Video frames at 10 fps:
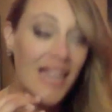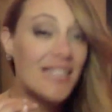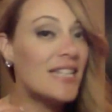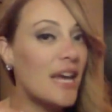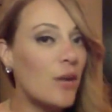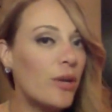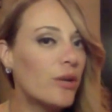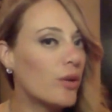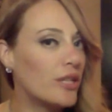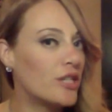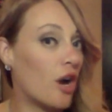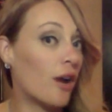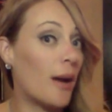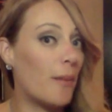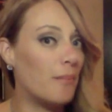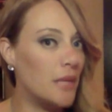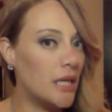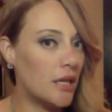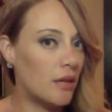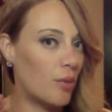Today we are going to talk about
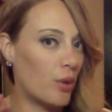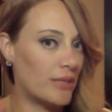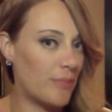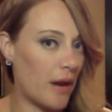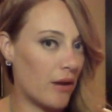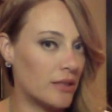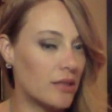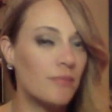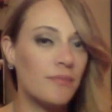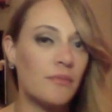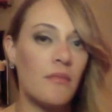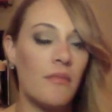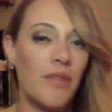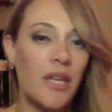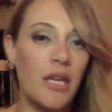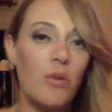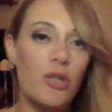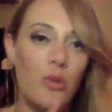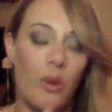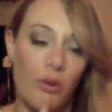meeting a boy's parents. The key
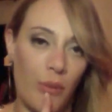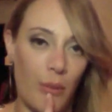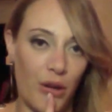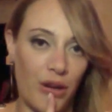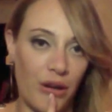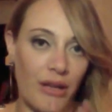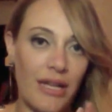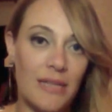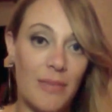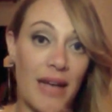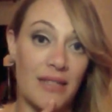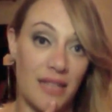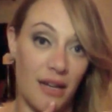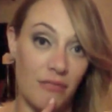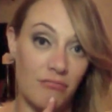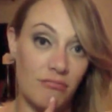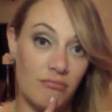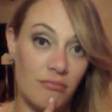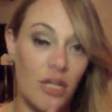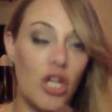word you want to remember here is pastel.
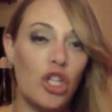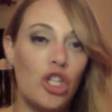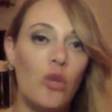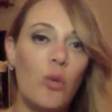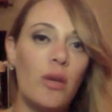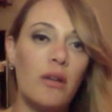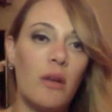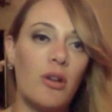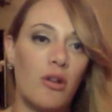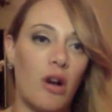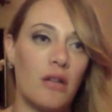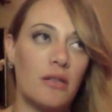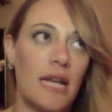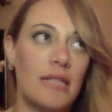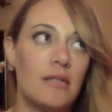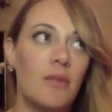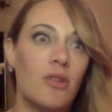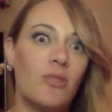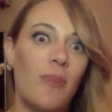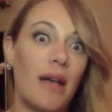You want to come across as the
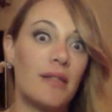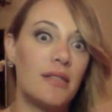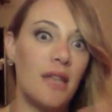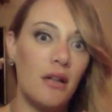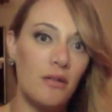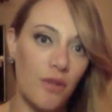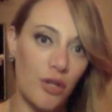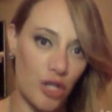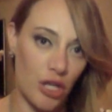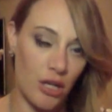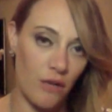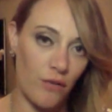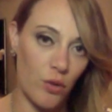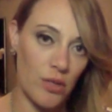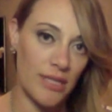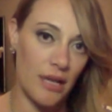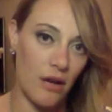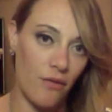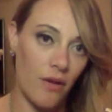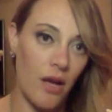most pastel version of
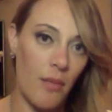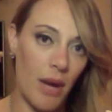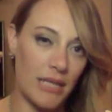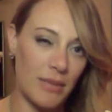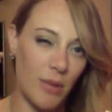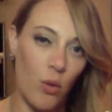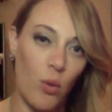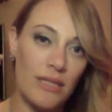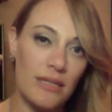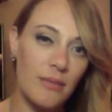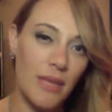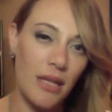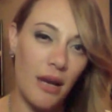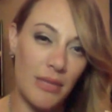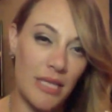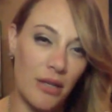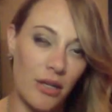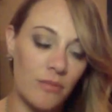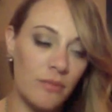yourself possible. What does this mean? I'm going to tell you.